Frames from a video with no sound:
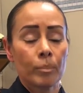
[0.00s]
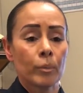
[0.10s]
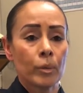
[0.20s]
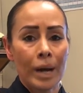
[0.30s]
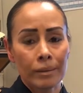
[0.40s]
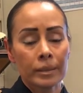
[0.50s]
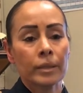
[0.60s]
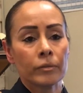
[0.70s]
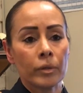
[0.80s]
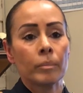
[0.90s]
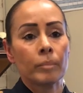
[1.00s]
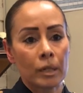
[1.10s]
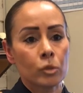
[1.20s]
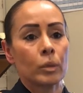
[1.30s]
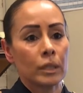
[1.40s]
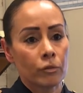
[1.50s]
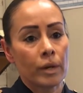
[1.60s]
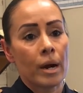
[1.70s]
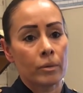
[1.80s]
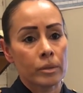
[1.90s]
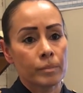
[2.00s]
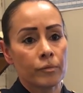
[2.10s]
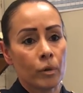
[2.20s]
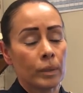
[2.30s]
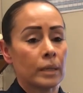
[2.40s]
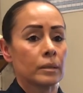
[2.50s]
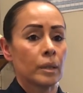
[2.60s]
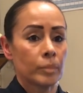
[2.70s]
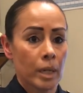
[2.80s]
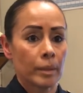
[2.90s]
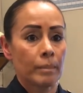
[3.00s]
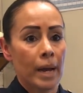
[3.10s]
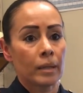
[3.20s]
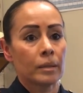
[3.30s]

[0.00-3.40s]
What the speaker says: But we were out there for about 23 hours before we ended up coming back.